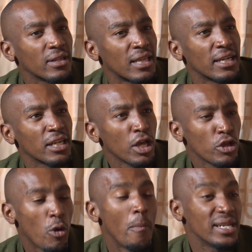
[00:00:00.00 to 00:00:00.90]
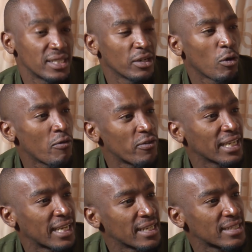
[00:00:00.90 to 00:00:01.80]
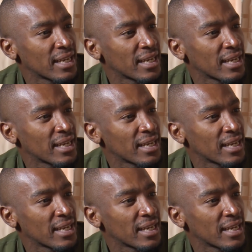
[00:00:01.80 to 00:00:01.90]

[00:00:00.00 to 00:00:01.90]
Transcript: that your messaging often gets,